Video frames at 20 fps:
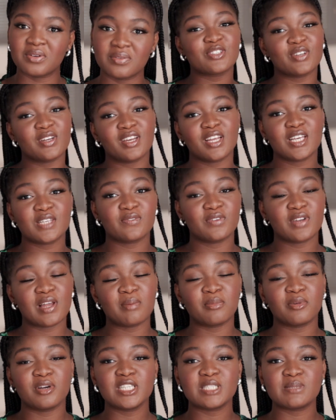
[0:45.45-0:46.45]
So in this video,
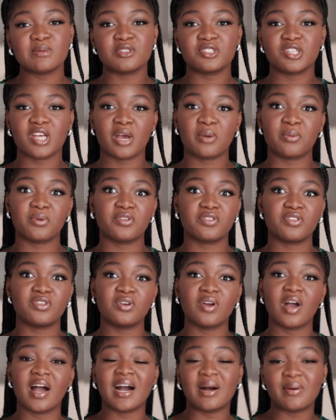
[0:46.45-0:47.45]
I'm going to be sharing with
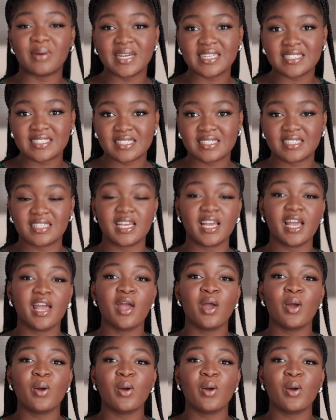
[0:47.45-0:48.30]
you how I did it,